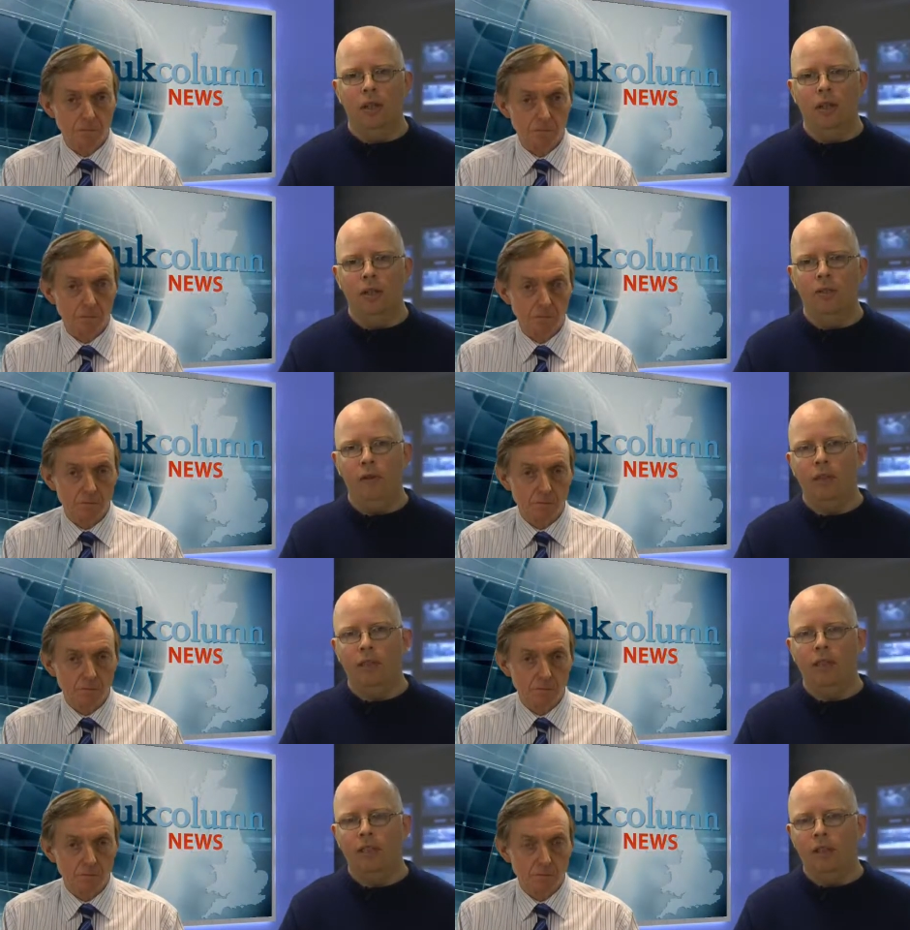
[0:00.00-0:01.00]
Speaker 1: Now, the
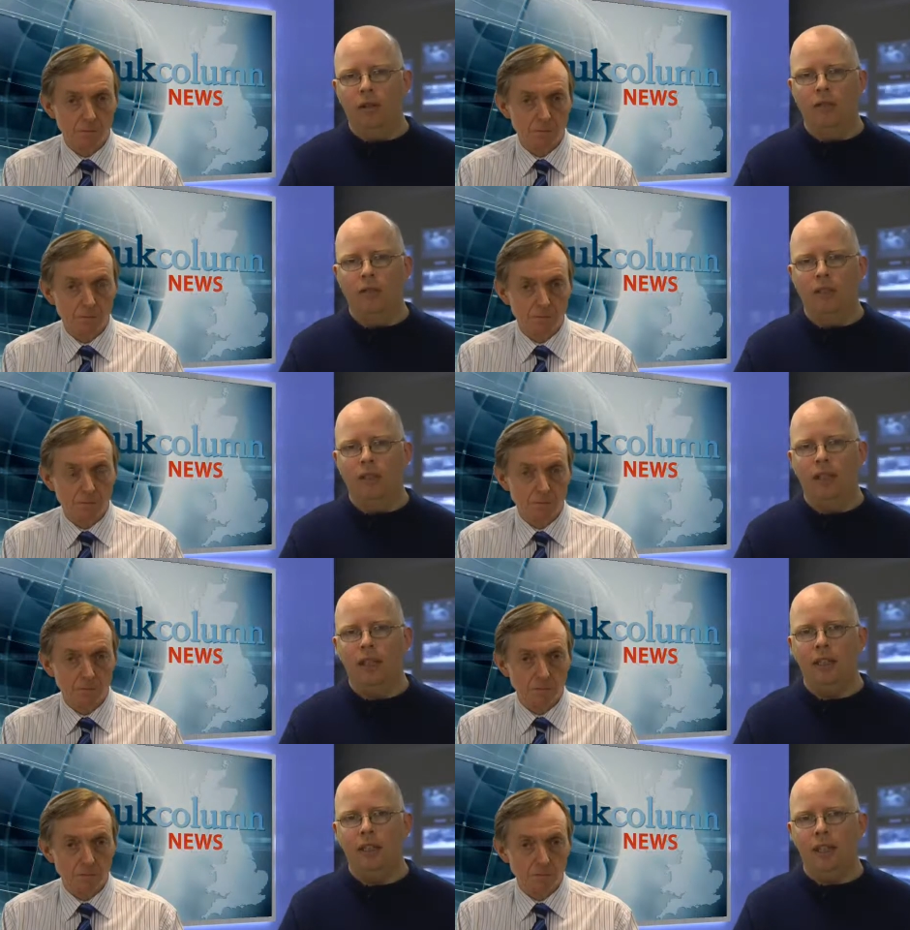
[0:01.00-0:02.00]
focus of this conference
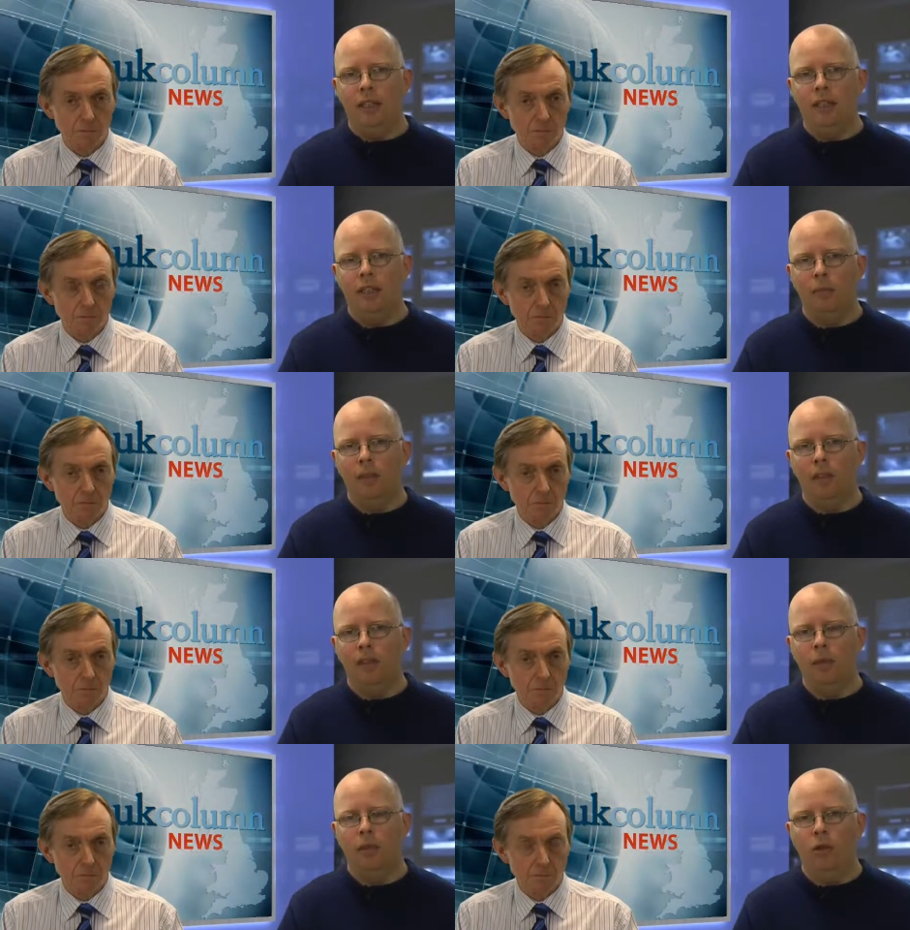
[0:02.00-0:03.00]
is that the
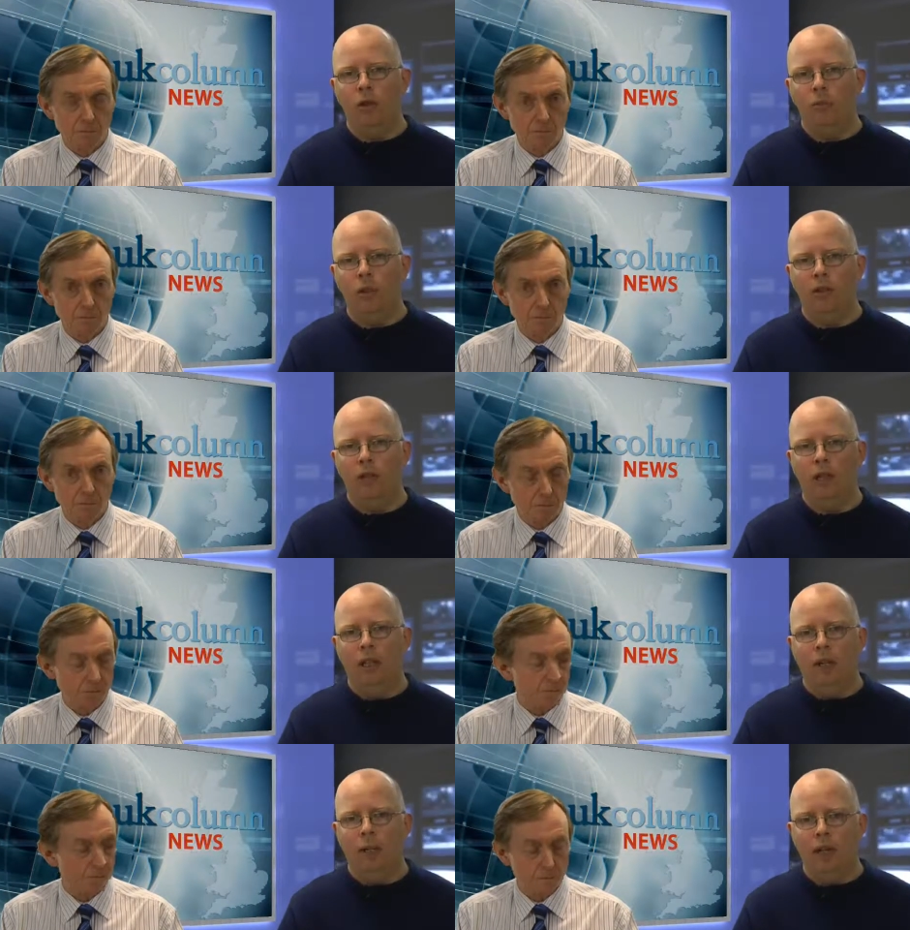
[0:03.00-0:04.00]
subjects that we talk about,
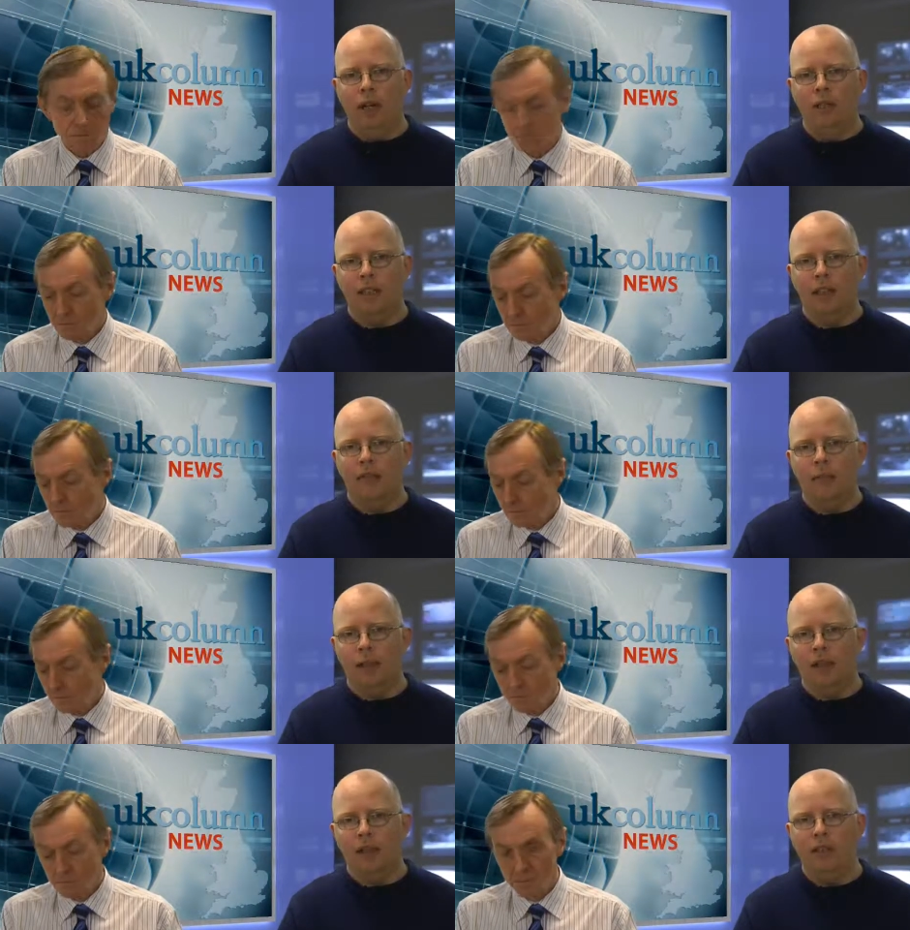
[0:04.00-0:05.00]
we're asking
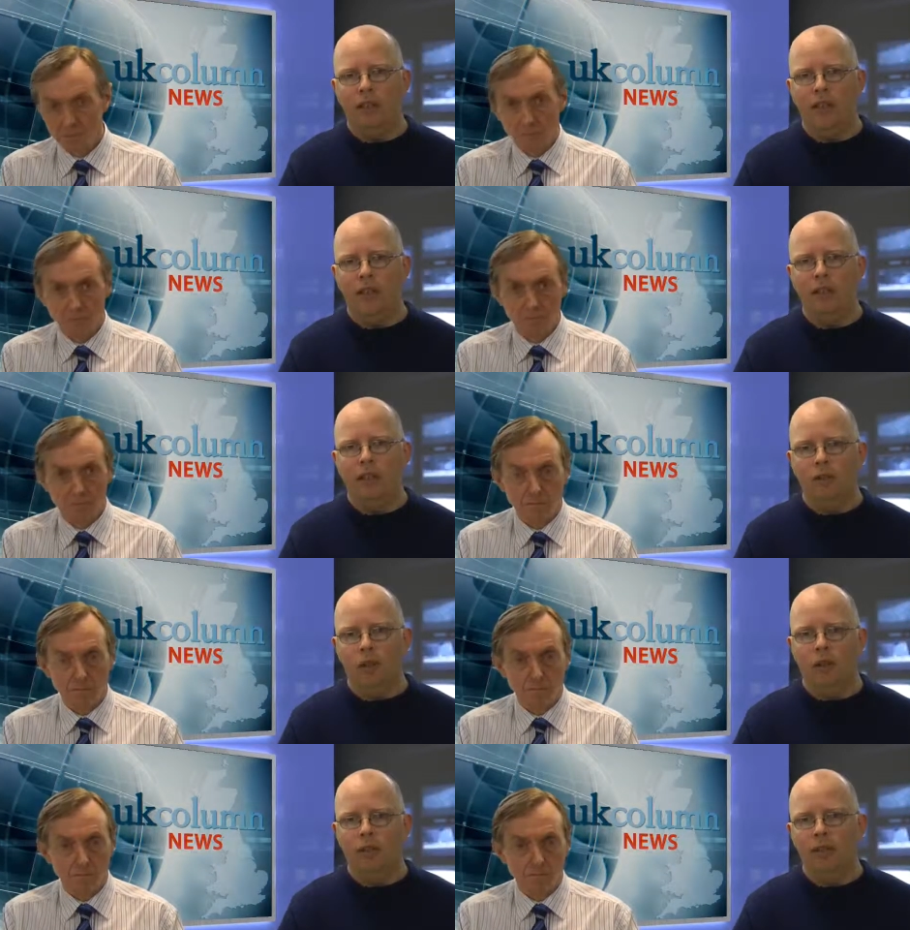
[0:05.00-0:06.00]
everybody that attends to
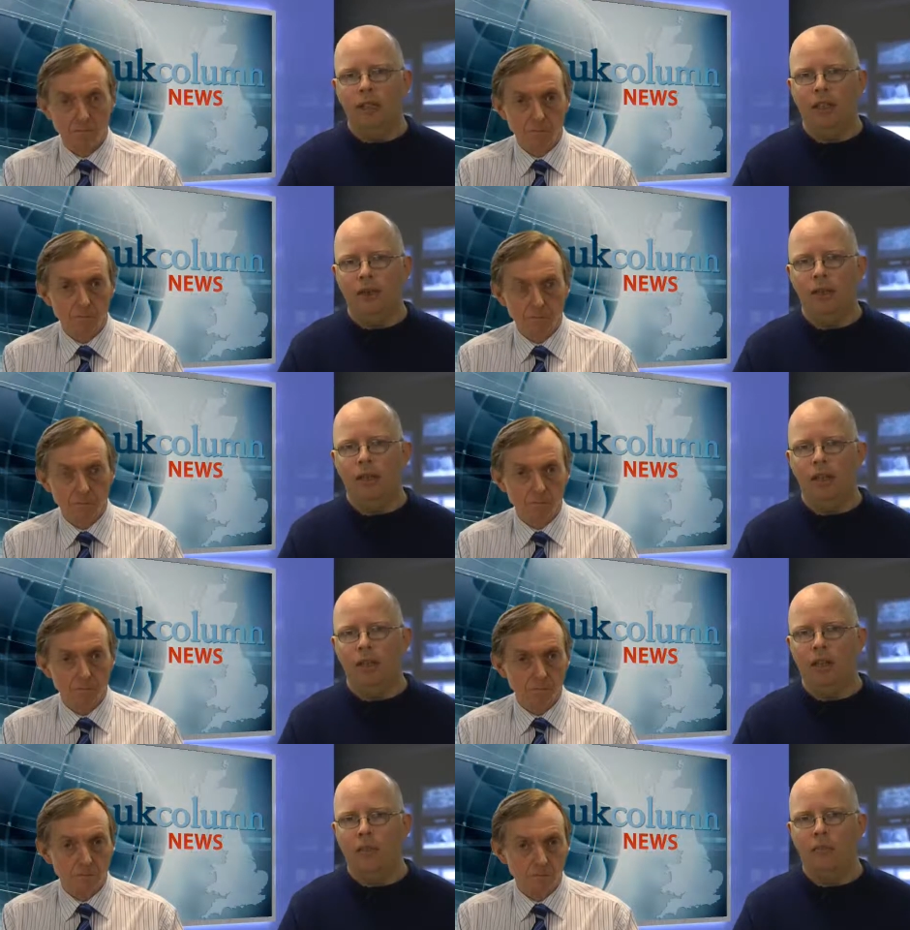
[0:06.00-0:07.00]
go out and take those
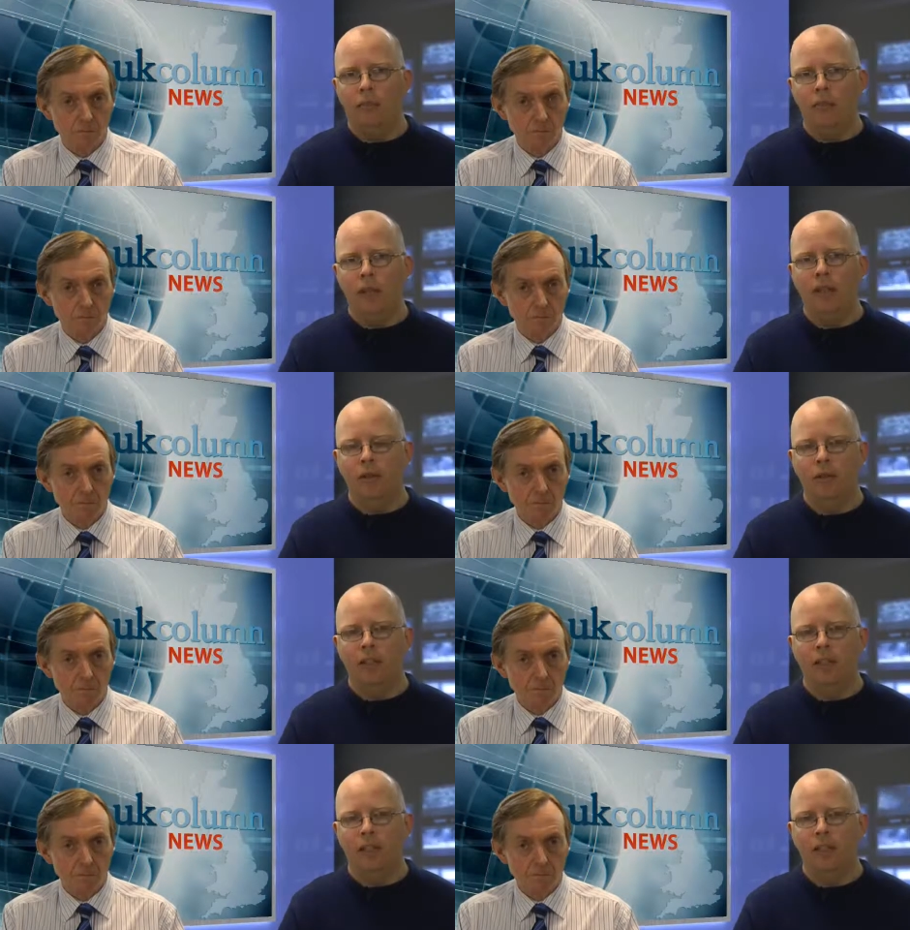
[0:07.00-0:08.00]
out and make those
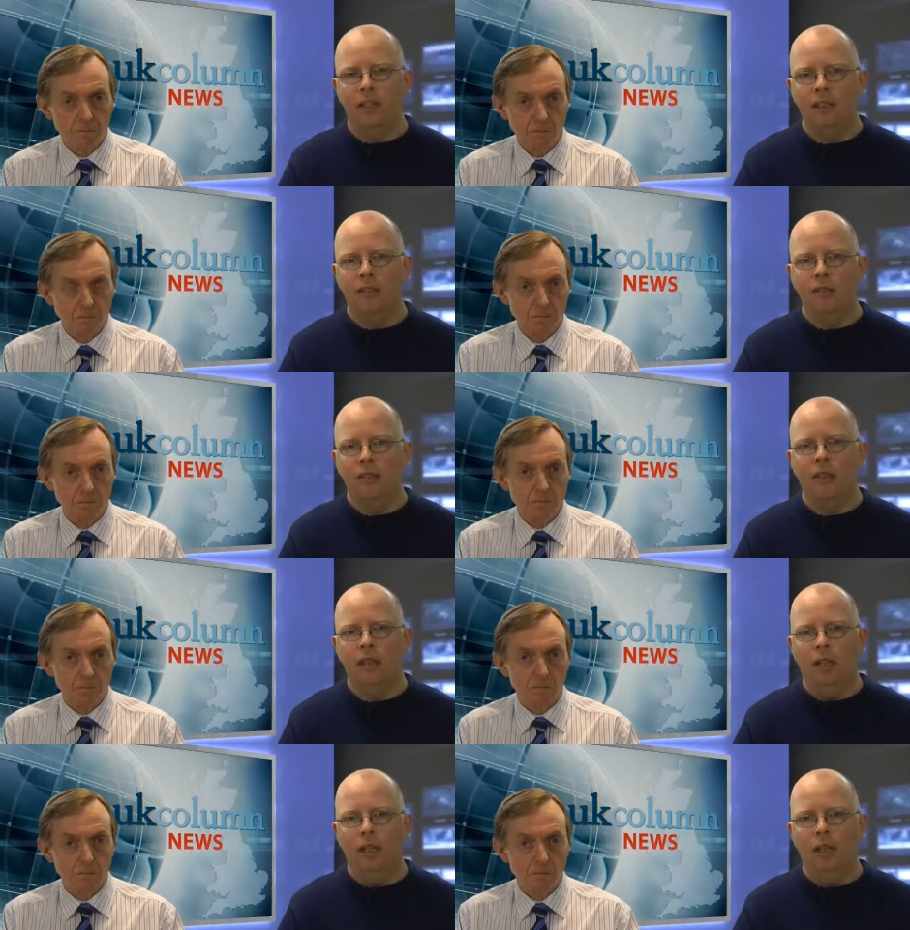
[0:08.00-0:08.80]
election issues.